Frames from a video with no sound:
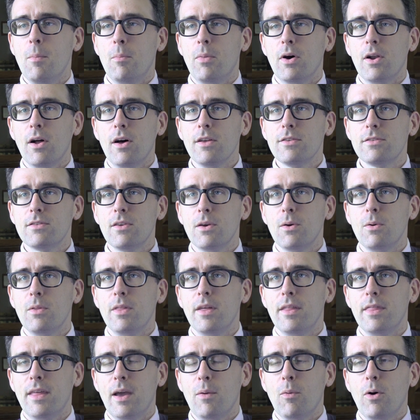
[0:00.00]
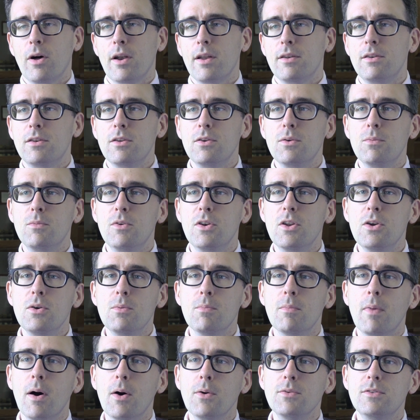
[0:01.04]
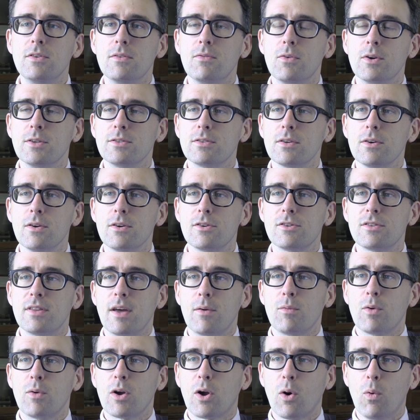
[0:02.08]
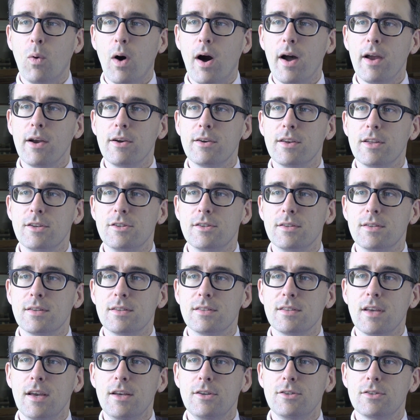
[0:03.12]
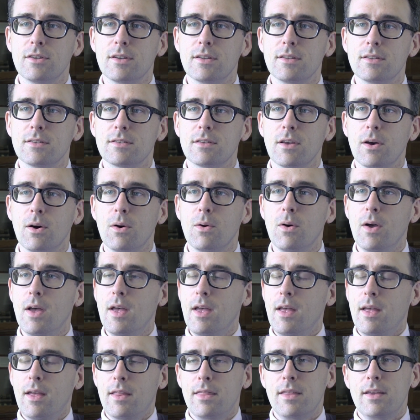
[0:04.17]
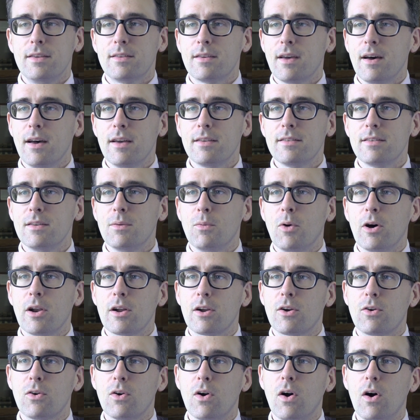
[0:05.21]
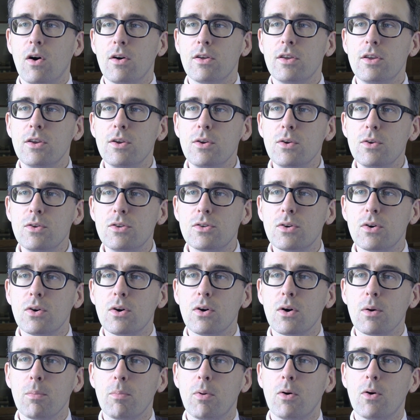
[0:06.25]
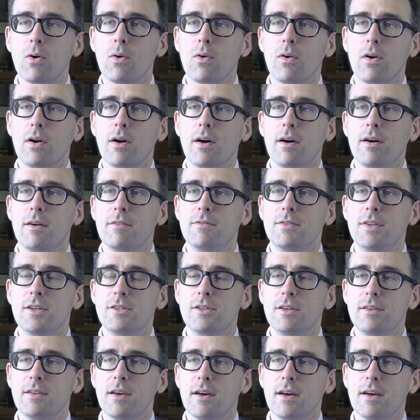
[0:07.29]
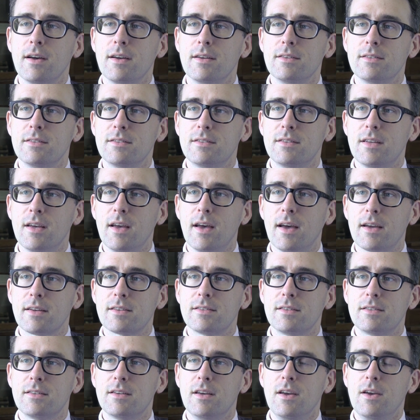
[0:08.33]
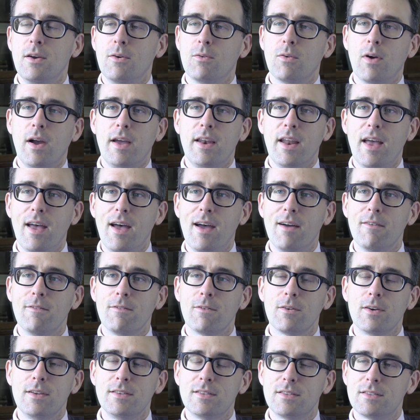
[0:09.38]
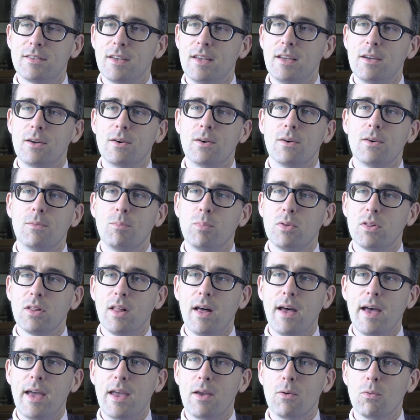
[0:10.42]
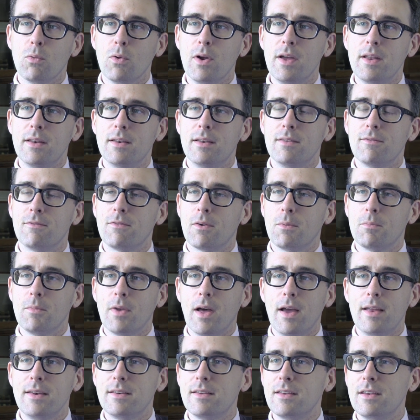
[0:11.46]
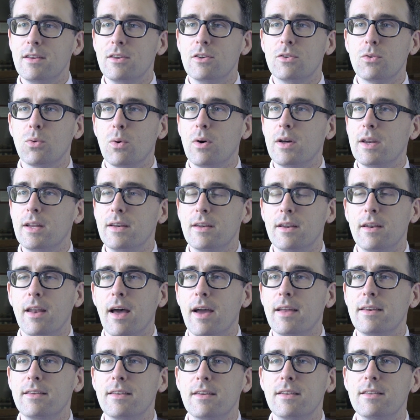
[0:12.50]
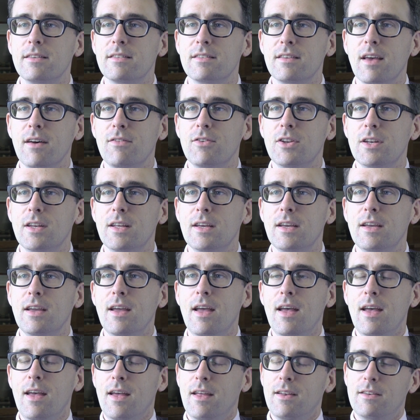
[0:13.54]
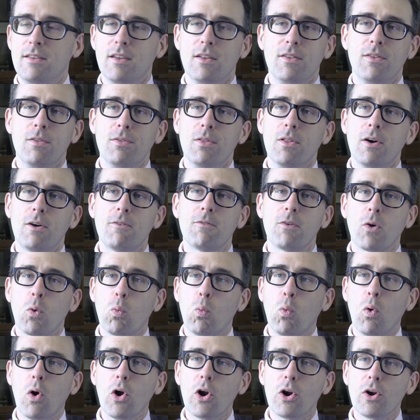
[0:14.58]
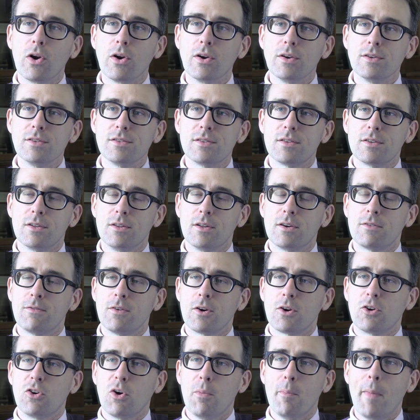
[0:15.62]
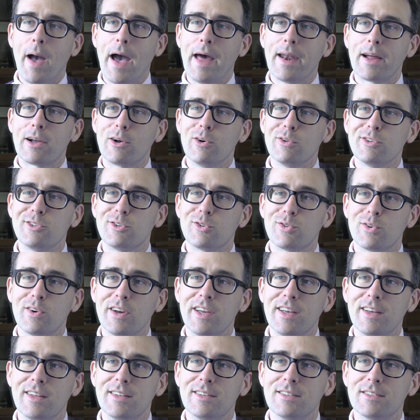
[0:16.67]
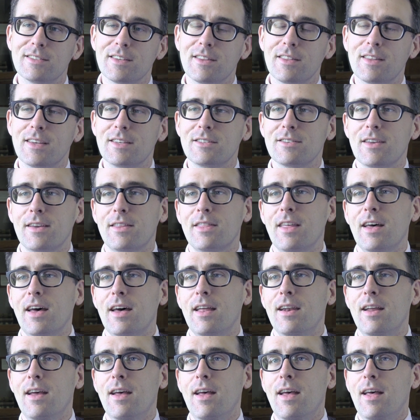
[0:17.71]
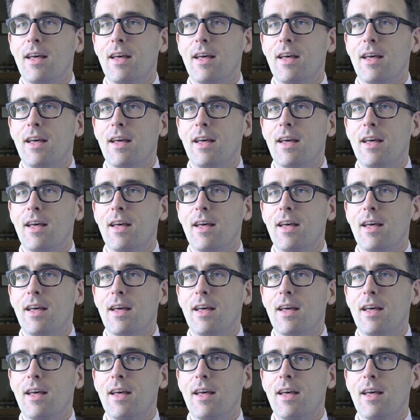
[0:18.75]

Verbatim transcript: But also that they want to do new modes of research that require digitization. So these guys that want to crawl huge corpora of digitized text right? Every single play written from 1920 to 1970 to look for words, to look for grammatical trends and things like that.